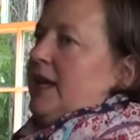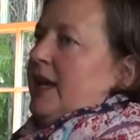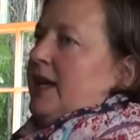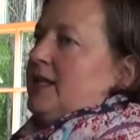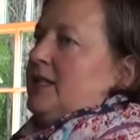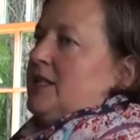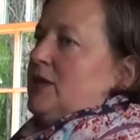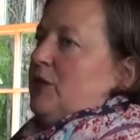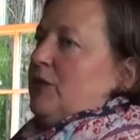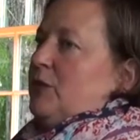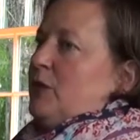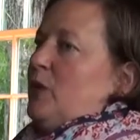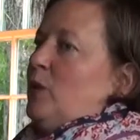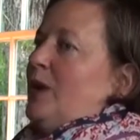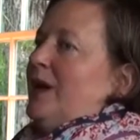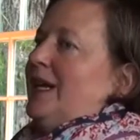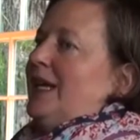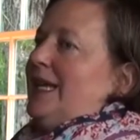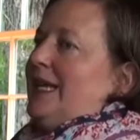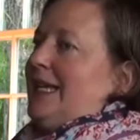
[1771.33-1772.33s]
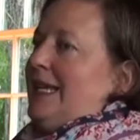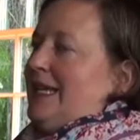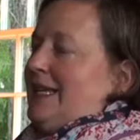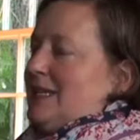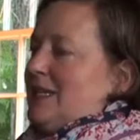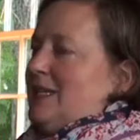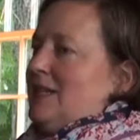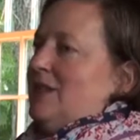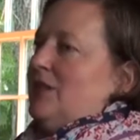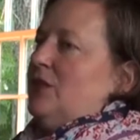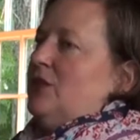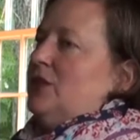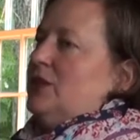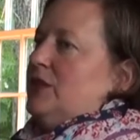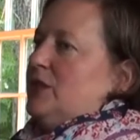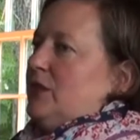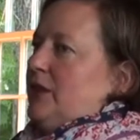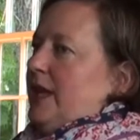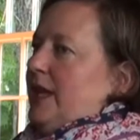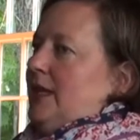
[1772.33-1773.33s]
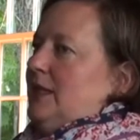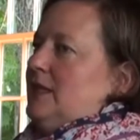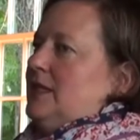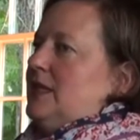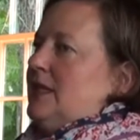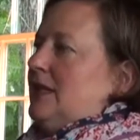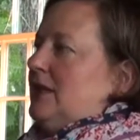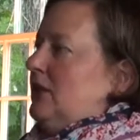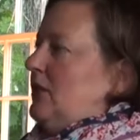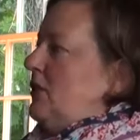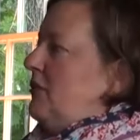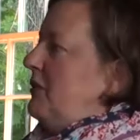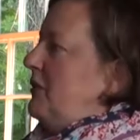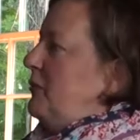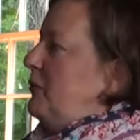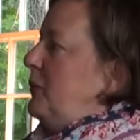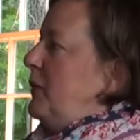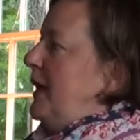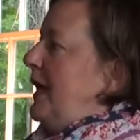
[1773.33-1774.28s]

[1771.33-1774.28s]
And so, if we want to eat those grains in a loaf of